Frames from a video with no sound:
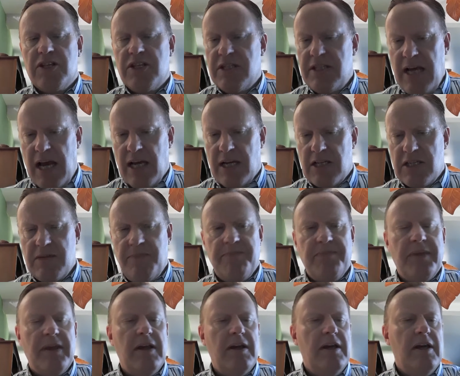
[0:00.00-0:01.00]
states
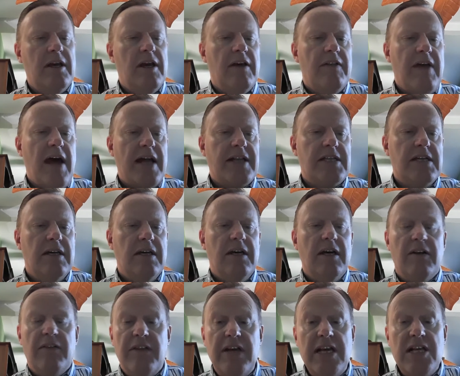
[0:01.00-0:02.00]
that
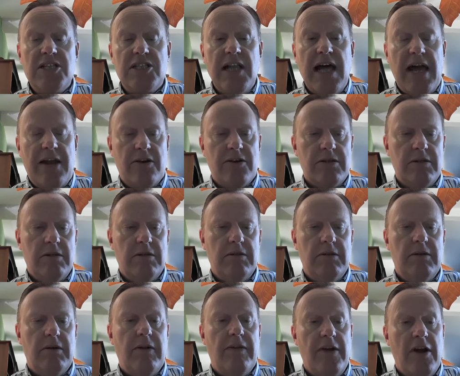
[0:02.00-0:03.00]
these letters,
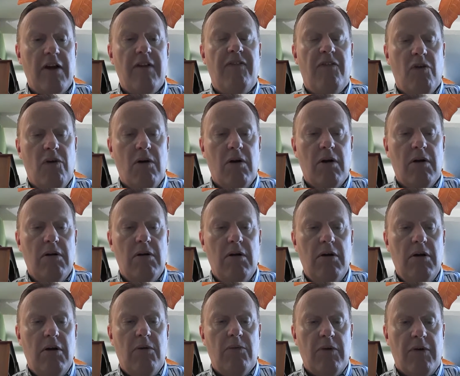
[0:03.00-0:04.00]
therefore
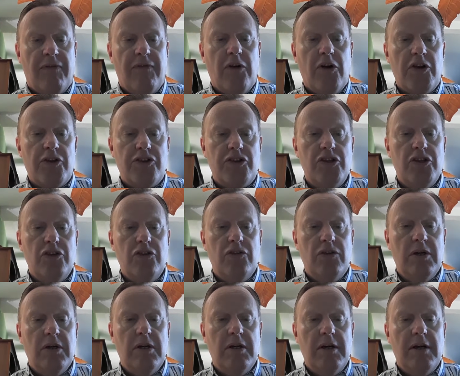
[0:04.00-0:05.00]
referred to
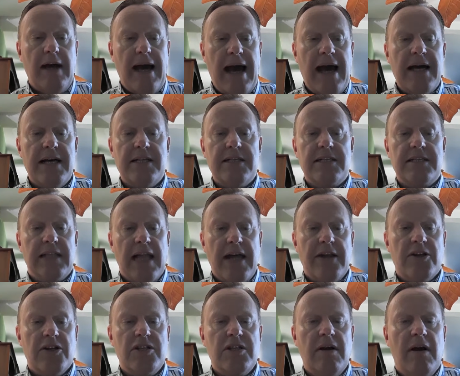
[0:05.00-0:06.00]
as
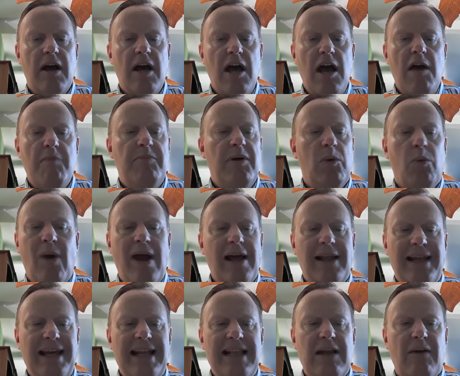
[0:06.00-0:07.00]
letters,
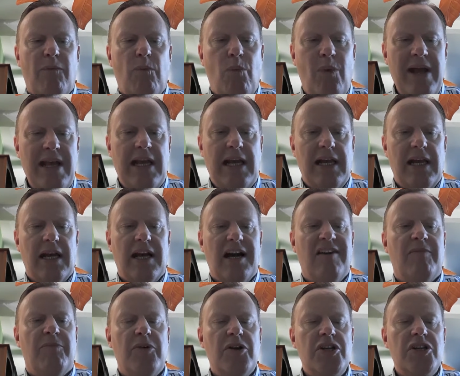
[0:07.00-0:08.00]
bewailing the weakening
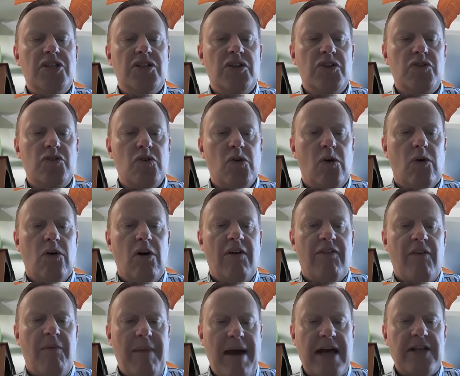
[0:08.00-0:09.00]
of British control
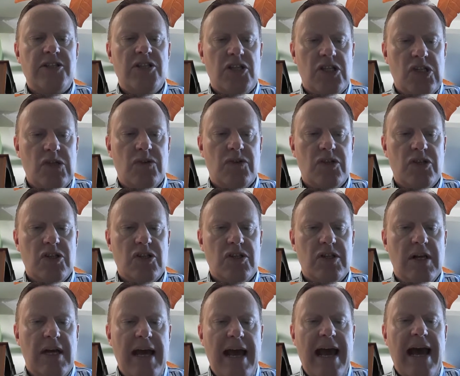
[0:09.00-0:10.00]
over Massachusetts
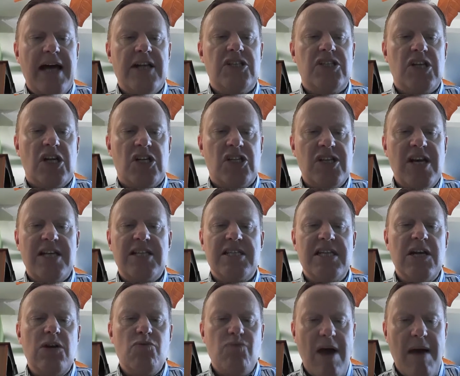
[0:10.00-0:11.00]
and
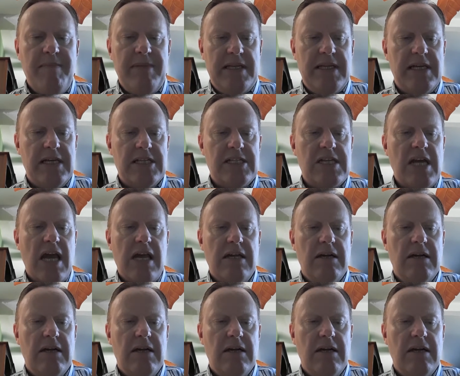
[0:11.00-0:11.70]
suggesting remedies,